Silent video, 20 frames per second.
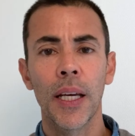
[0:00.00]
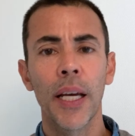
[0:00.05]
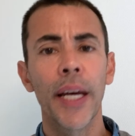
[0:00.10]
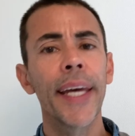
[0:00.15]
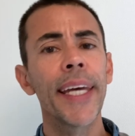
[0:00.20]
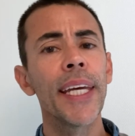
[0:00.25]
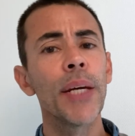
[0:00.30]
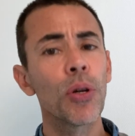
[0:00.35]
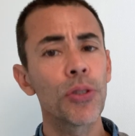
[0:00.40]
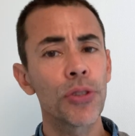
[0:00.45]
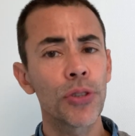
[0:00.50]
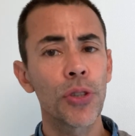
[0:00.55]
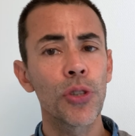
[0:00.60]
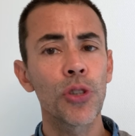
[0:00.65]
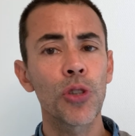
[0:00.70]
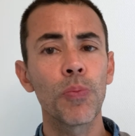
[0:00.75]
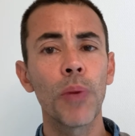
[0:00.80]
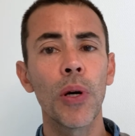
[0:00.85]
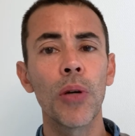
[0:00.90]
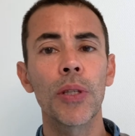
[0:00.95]
He wants to
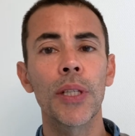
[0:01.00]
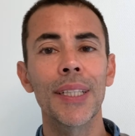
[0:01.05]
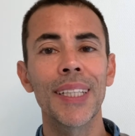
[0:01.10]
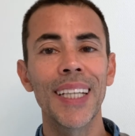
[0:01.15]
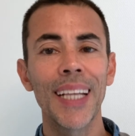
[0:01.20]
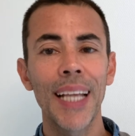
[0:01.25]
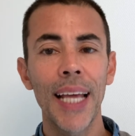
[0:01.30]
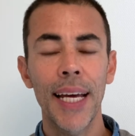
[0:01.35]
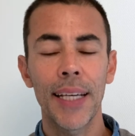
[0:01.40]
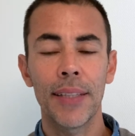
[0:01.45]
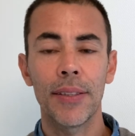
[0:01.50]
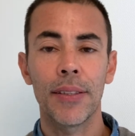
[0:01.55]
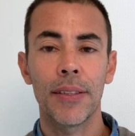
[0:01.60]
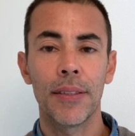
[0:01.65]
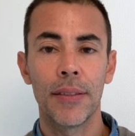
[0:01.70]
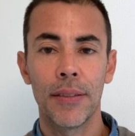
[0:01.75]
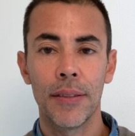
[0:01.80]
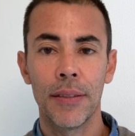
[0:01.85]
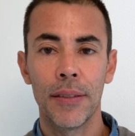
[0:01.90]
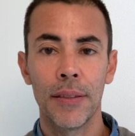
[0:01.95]
smoke less.
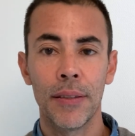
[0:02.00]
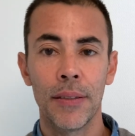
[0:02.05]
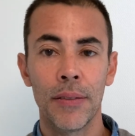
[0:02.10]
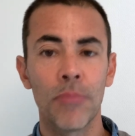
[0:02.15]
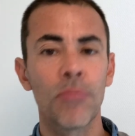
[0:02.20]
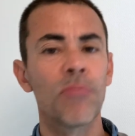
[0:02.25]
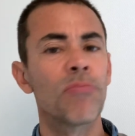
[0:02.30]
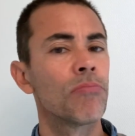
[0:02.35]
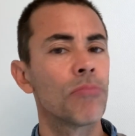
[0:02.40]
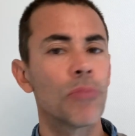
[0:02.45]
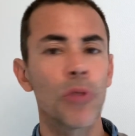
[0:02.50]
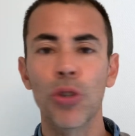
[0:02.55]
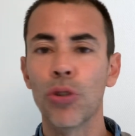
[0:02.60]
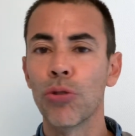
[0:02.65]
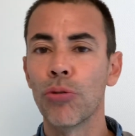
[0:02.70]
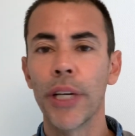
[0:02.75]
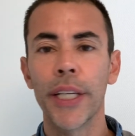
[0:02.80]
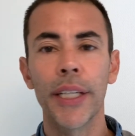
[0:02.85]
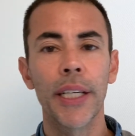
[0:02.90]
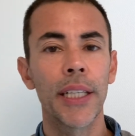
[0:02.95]

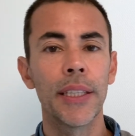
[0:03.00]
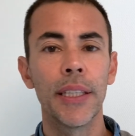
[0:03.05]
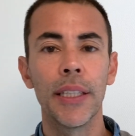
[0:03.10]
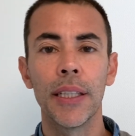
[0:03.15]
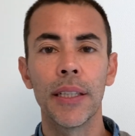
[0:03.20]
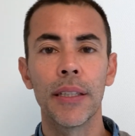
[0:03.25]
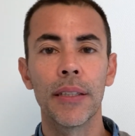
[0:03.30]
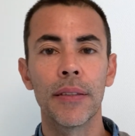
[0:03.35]
Great idea.